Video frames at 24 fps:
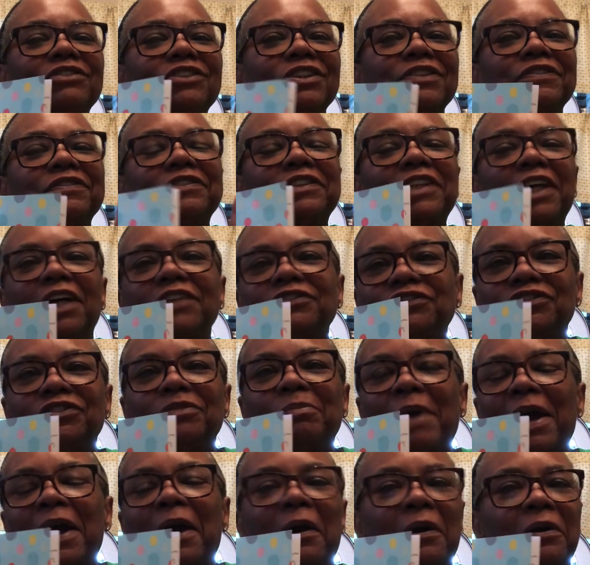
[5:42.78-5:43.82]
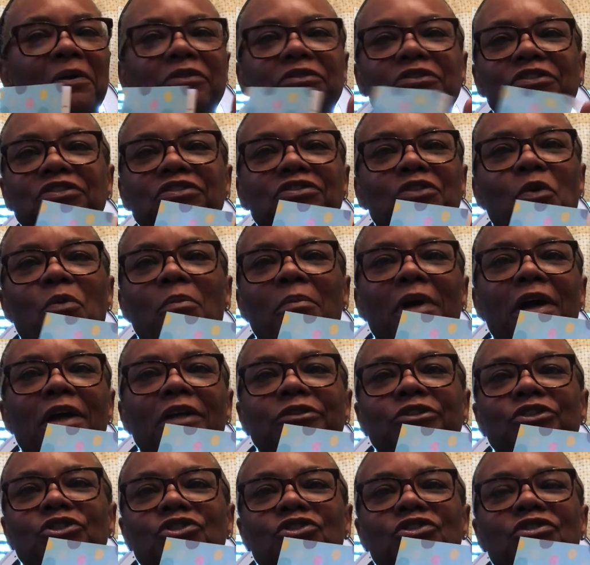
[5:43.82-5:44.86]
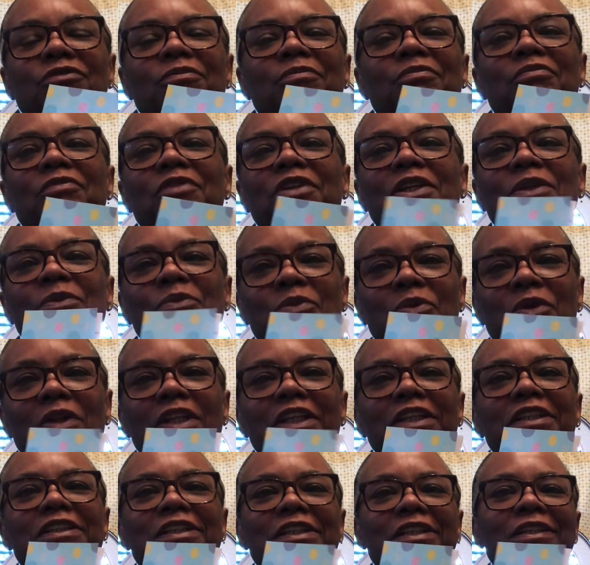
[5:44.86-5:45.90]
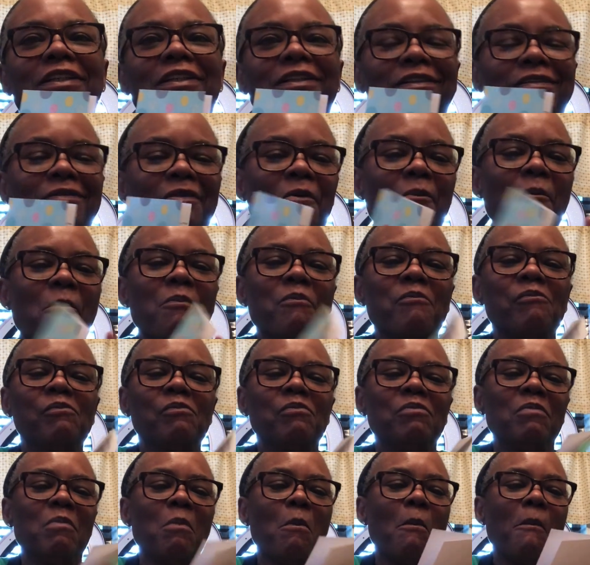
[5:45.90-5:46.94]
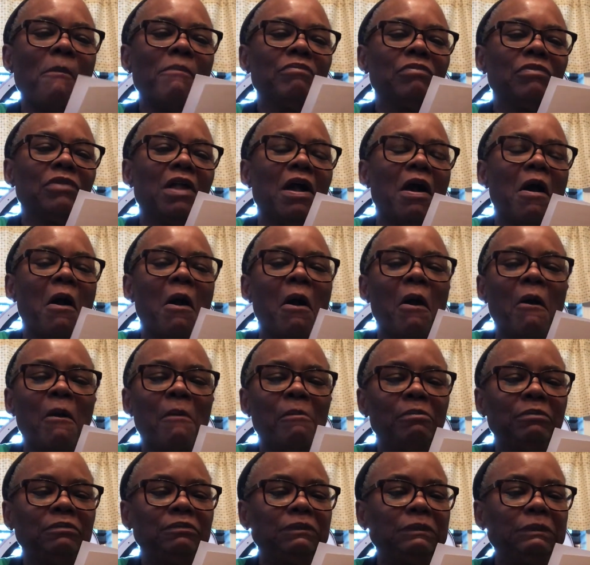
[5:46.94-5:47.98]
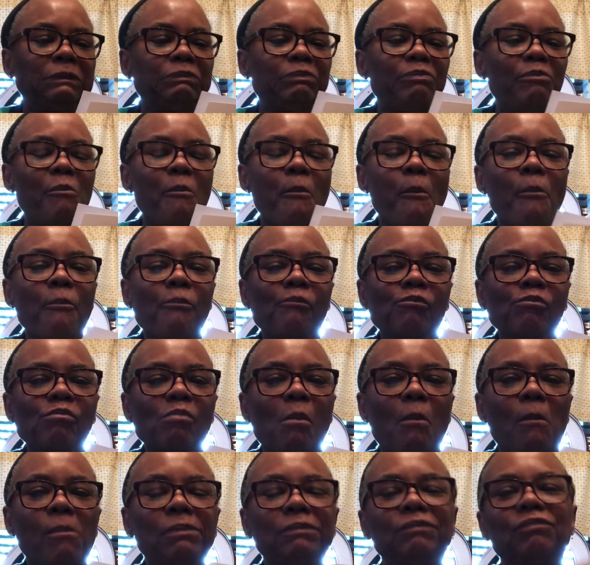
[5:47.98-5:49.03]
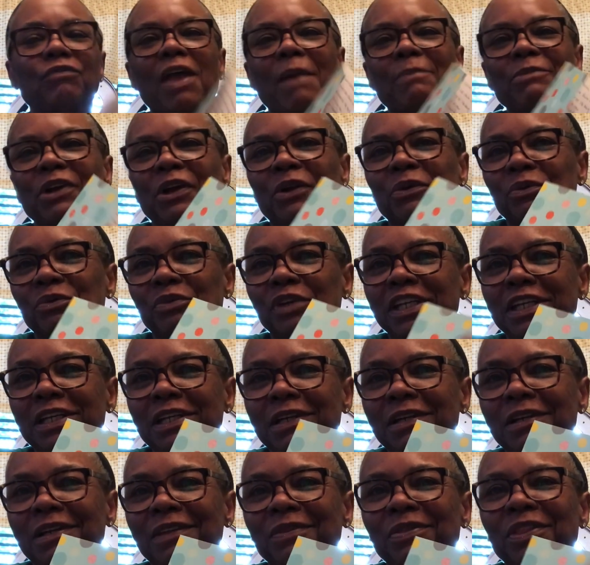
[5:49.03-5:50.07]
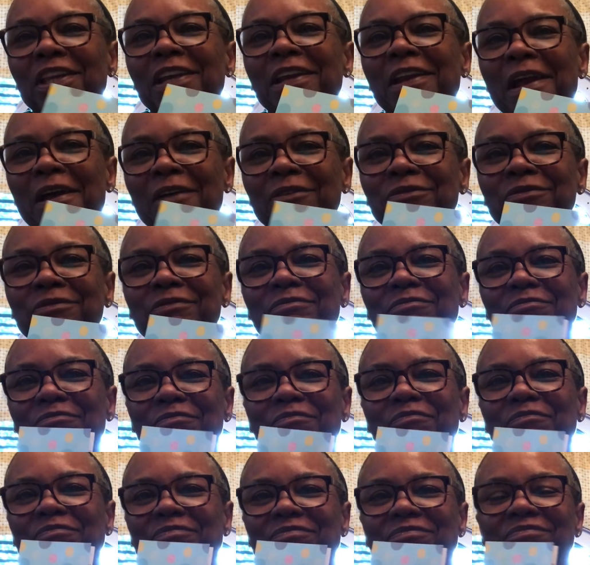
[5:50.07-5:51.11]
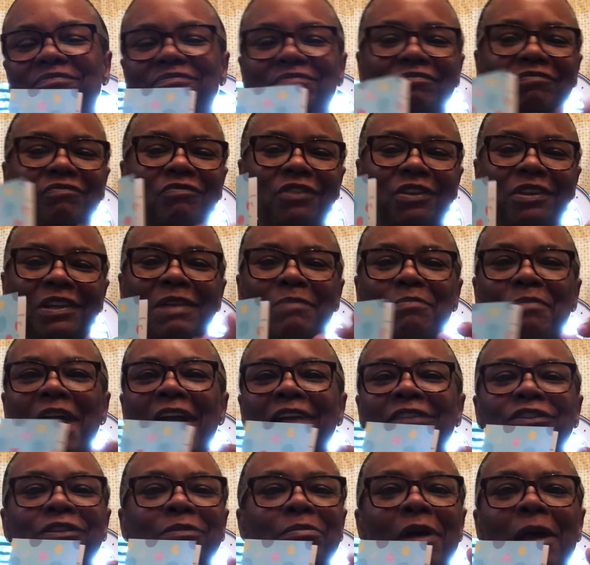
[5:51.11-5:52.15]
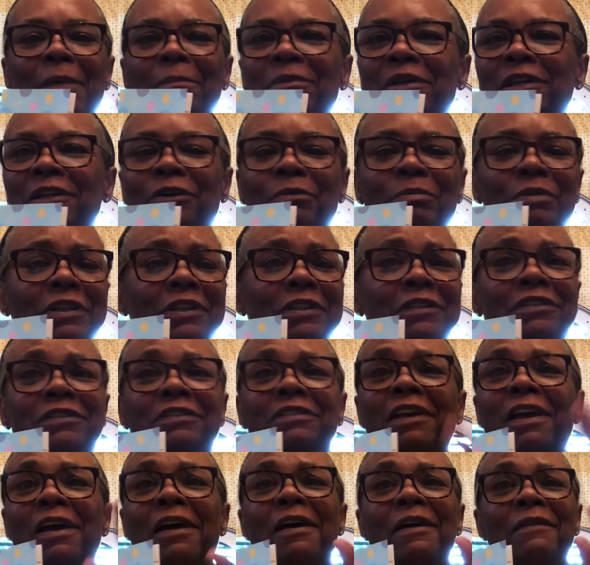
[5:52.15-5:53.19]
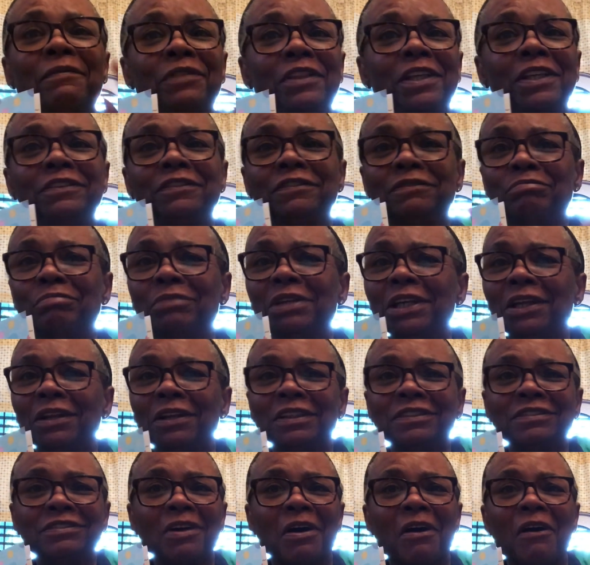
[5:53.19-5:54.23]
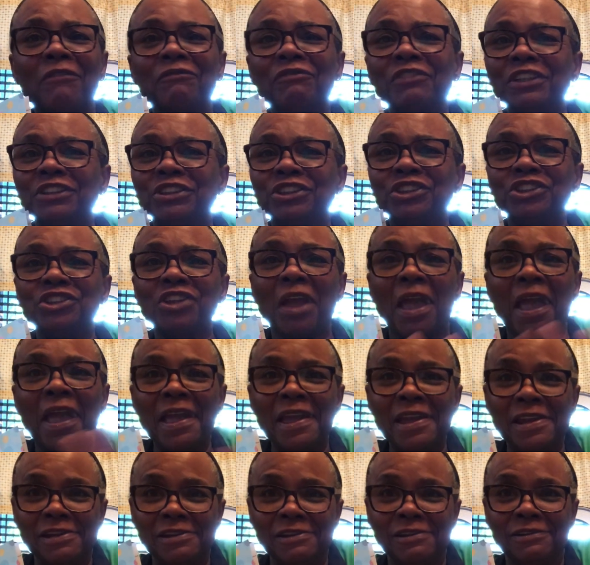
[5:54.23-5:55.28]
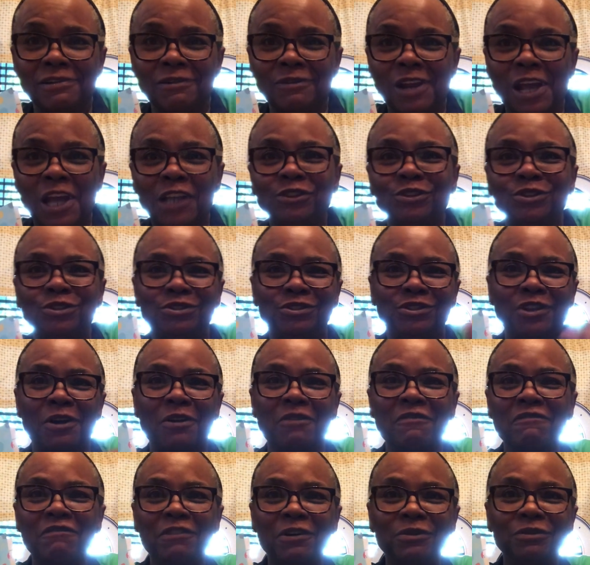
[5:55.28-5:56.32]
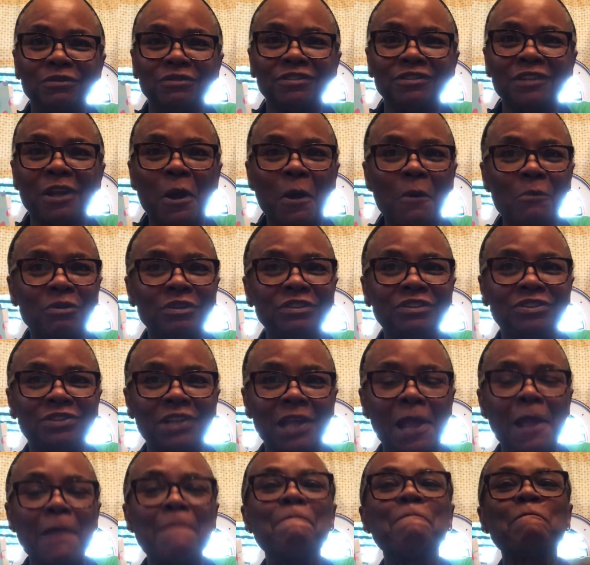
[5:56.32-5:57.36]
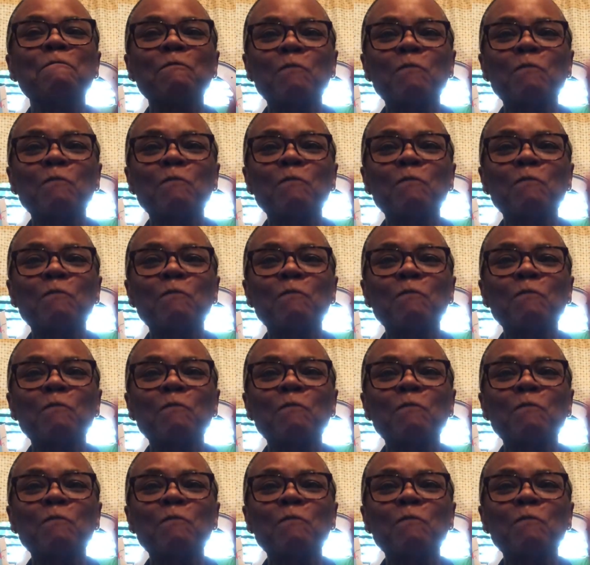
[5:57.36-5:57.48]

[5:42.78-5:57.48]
just touched my heart so much. It really did. I'm going to read it and then I'll get back to my meal because this meal is off the chain. As you young folks would say,